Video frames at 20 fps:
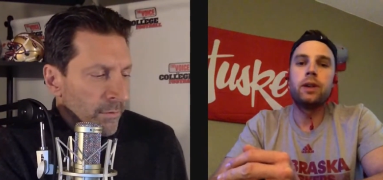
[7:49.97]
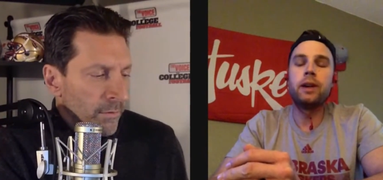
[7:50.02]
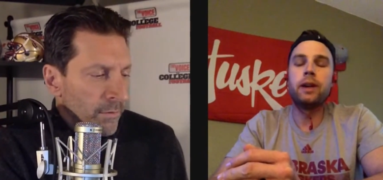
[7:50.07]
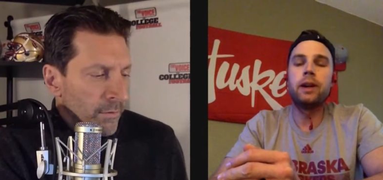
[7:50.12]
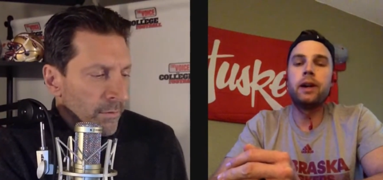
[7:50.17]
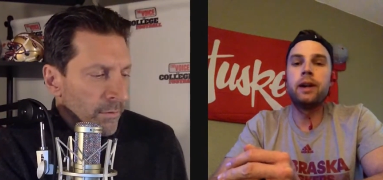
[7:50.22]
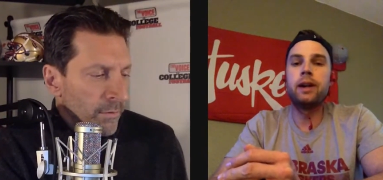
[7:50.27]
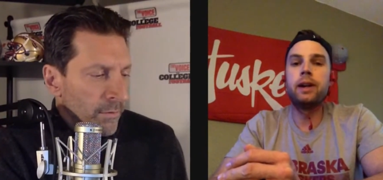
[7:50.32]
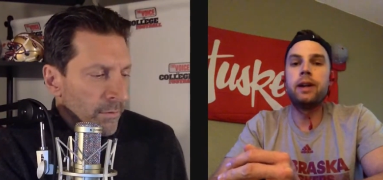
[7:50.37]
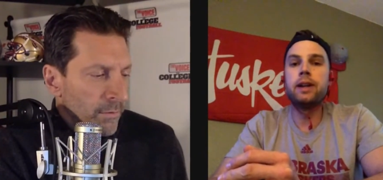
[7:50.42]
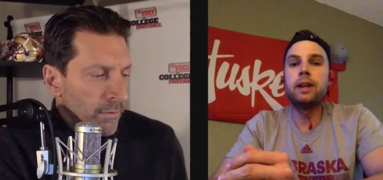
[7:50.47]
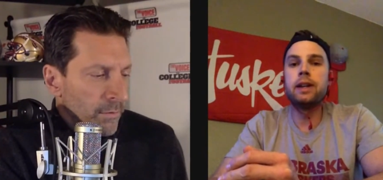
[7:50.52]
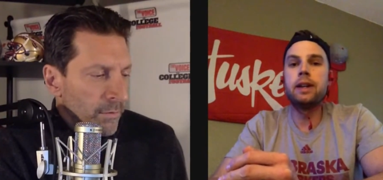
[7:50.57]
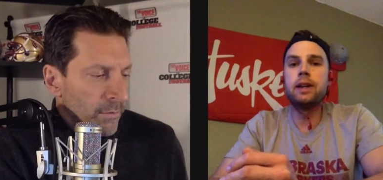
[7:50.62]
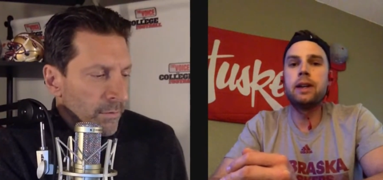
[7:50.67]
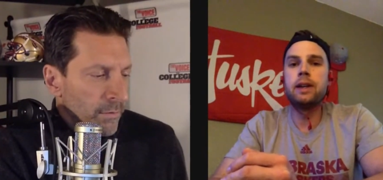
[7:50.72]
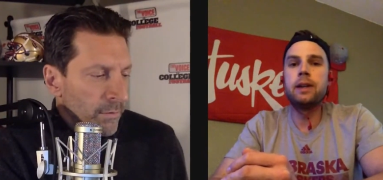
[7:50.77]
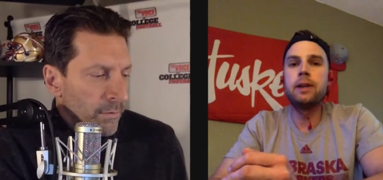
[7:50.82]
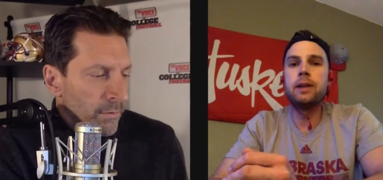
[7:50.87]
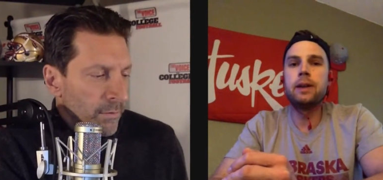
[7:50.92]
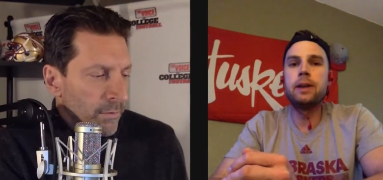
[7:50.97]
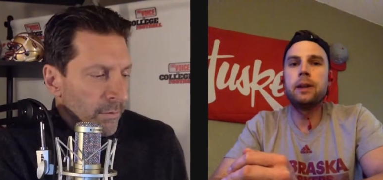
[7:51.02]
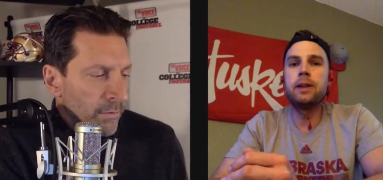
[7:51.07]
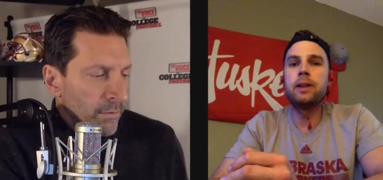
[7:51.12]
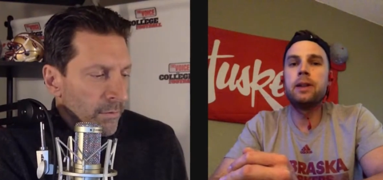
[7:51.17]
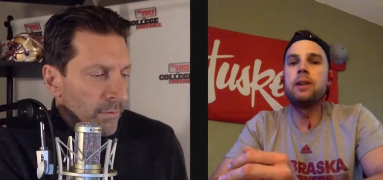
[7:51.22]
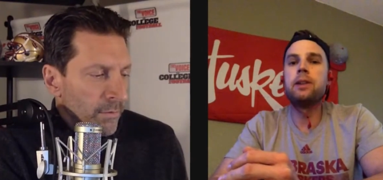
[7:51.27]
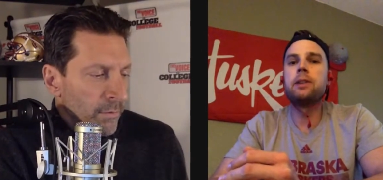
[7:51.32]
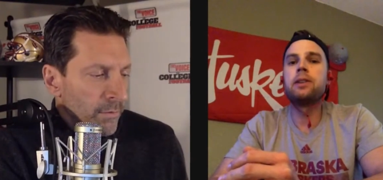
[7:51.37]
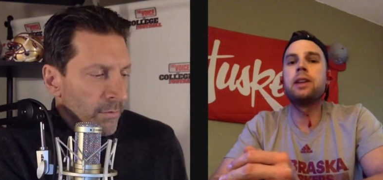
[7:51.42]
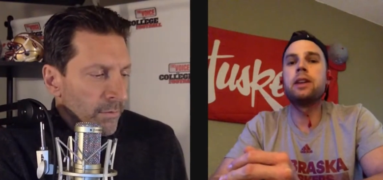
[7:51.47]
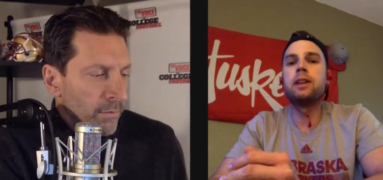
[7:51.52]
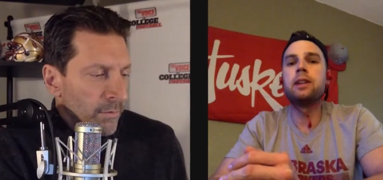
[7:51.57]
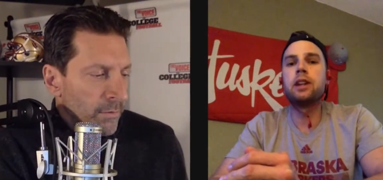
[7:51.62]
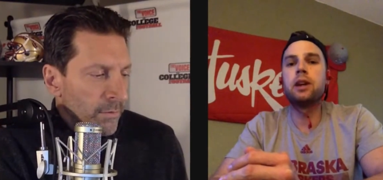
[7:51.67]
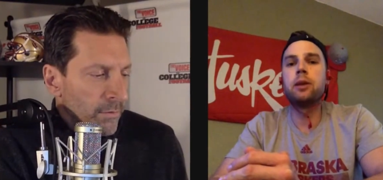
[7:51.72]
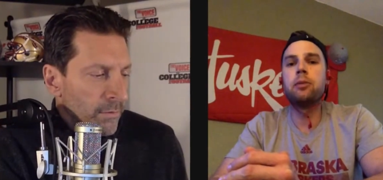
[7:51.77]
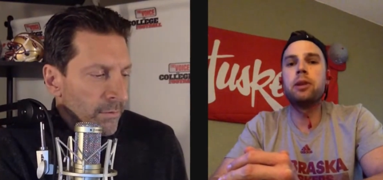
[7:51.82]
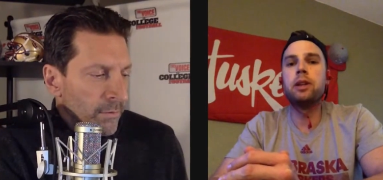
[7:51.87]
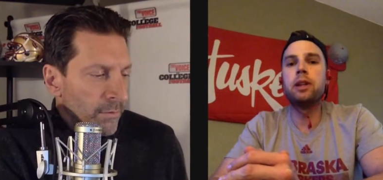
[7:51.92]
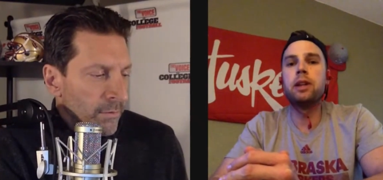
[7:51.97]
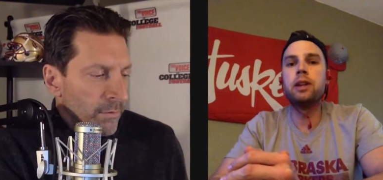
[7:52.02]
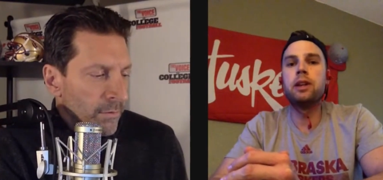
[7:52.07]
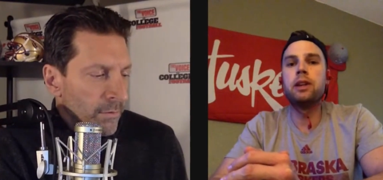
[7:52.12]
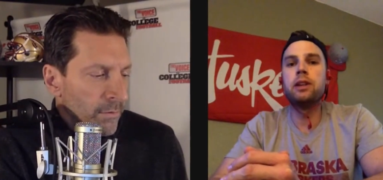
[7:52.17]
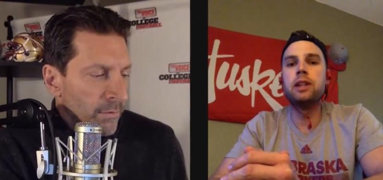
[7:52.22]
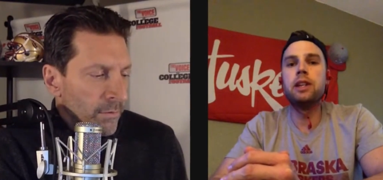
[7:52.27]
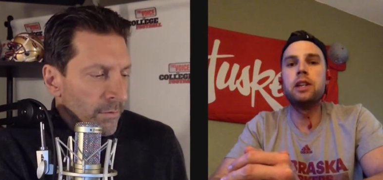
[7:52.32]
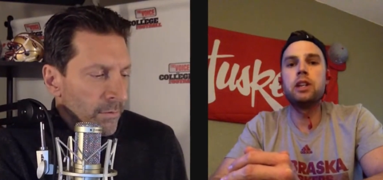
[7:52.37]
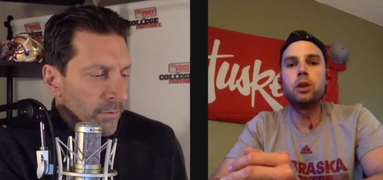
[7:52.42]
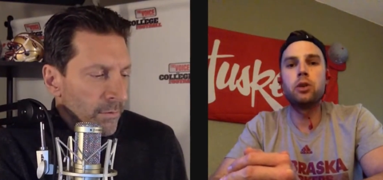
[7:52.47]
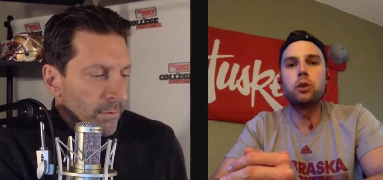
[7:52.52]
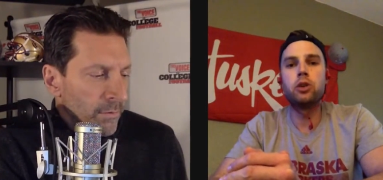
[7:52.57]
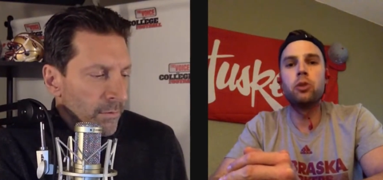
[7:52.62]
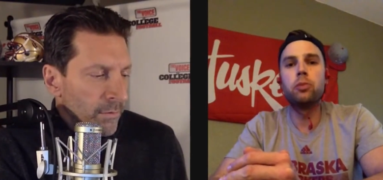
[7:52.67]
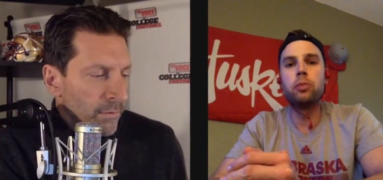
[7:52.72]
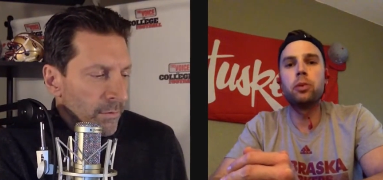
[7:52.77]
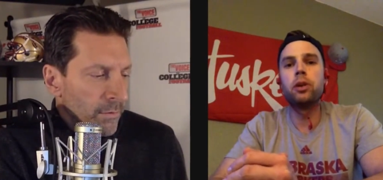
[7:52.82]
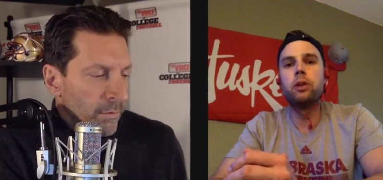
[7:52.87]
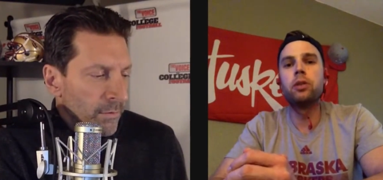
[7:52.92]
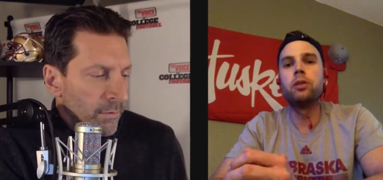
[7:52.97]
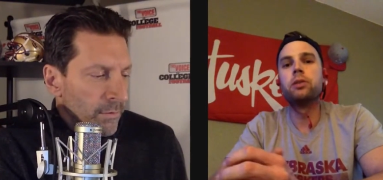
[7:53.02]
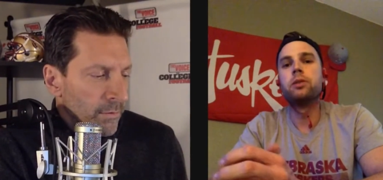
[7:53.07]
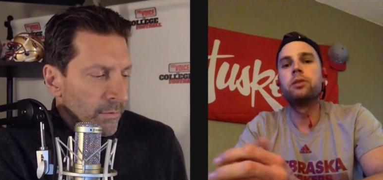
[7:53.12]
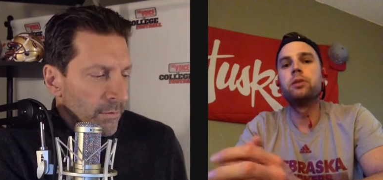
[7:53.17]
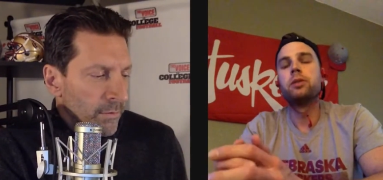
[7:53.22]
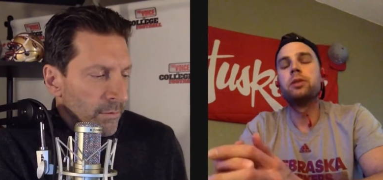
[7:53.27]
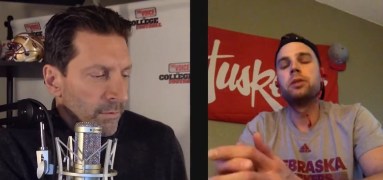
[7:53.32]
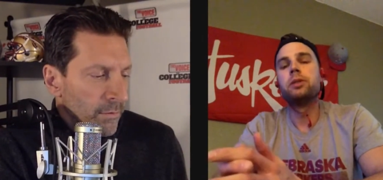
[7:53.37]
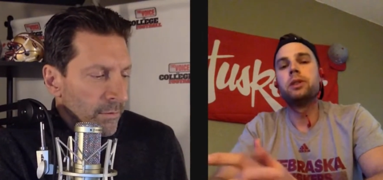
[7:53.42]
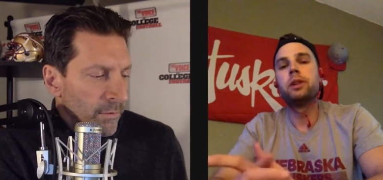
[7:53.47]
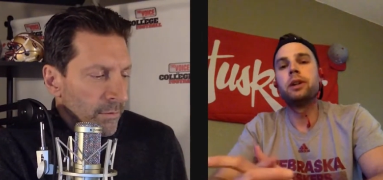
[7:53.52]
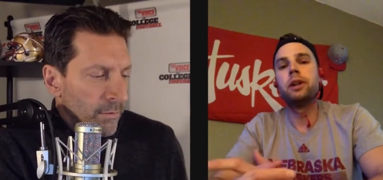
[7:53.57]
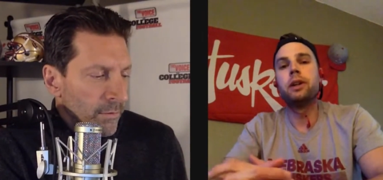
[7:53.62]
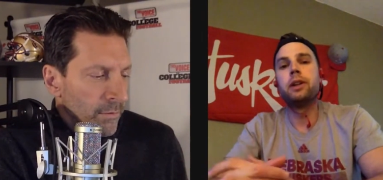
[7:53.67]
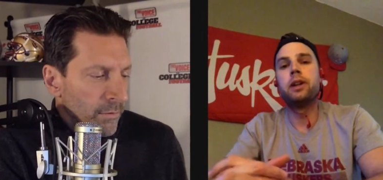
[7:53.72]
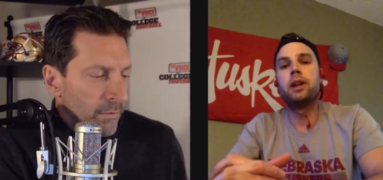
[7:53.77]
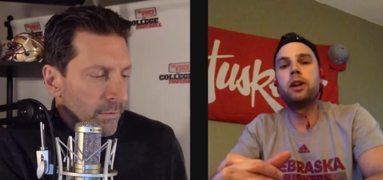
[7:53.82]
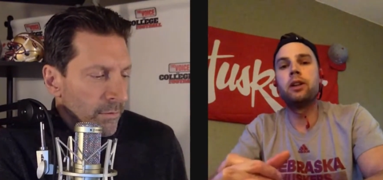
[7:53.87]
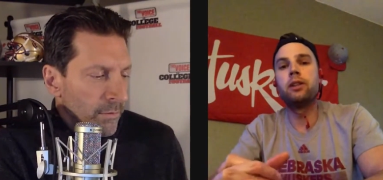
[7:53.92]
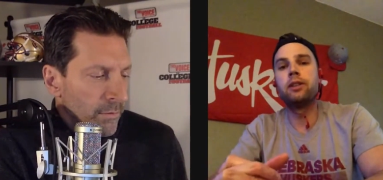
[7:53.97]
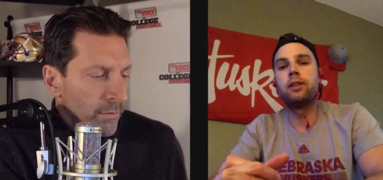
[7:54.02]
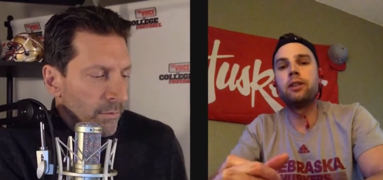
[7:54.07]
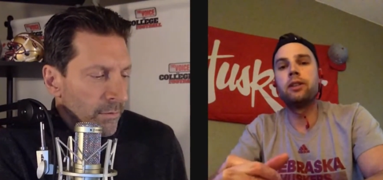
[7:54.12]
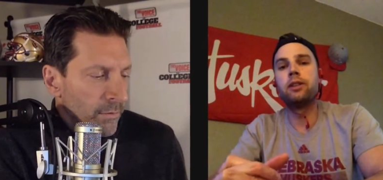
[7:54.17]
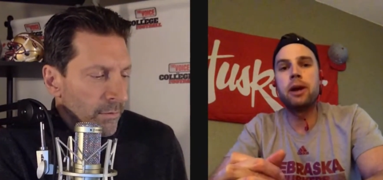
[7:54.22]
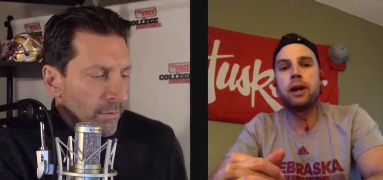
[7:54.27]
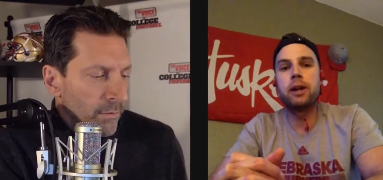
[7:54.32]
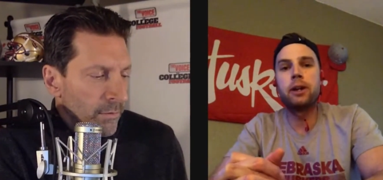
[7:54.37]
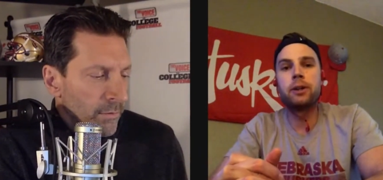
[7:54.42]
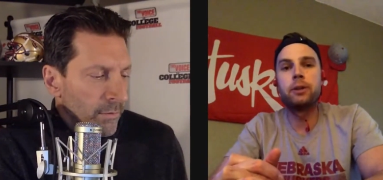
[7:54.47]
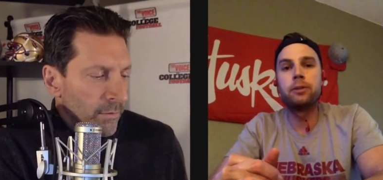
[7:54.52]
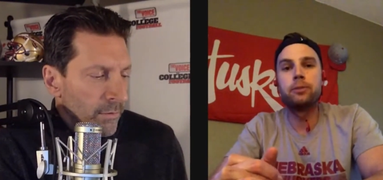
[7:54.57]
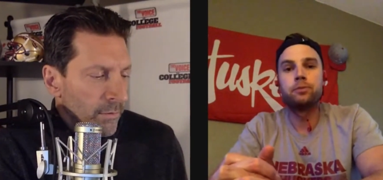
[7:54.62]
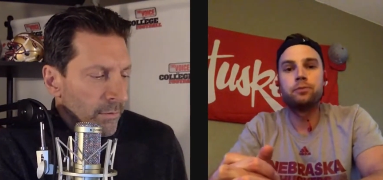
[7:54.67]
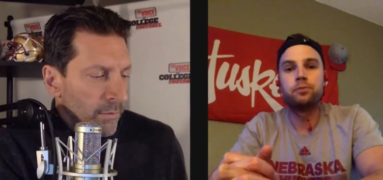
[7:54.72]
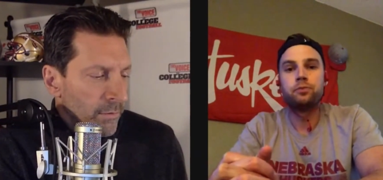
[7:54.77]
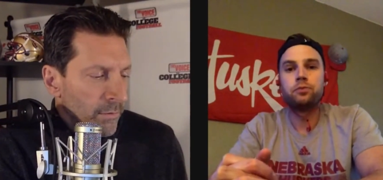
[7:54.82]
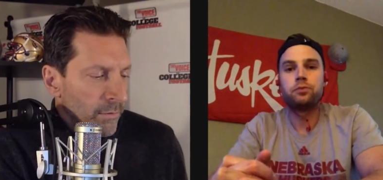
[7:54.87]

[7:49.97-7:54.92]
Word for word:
Speaker 1: uh, and uh, the kid coming in, Nico Cooper, uh, there at linebacker.